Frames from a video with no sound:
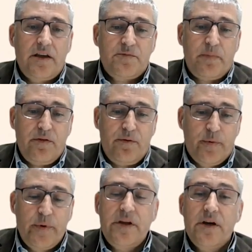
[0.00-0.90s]
spent
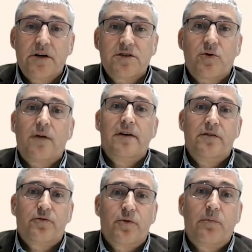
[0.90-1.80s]
3 years
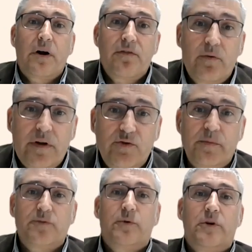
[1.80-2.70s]
traveling from Barcelona to
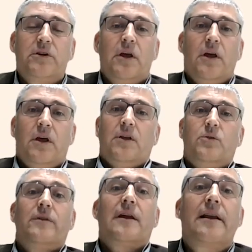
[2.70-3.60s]
Madrid
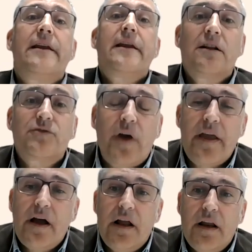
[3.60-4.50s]
during the clinical
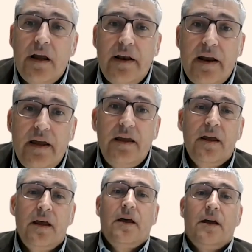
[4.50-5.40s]
trial, and
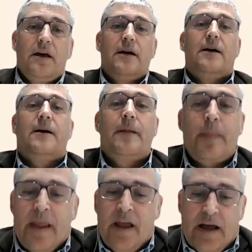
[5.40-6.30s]
I
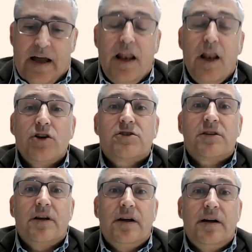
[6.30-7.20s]

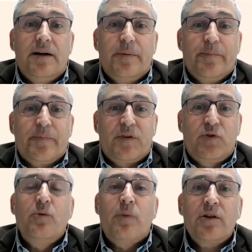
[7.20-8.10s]
lost
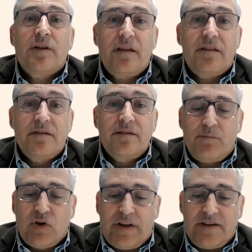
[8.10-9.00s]
2
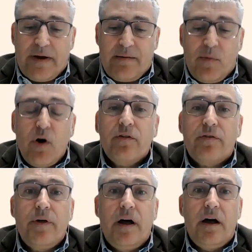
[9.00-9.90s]
Mondays by
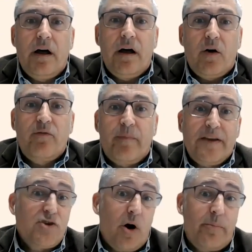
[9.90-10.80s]
month of my
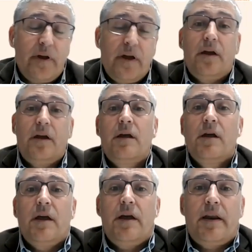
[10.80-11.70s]
job.
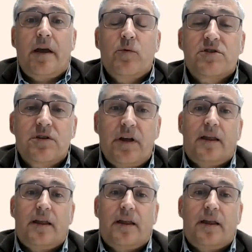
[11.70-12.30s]
And I was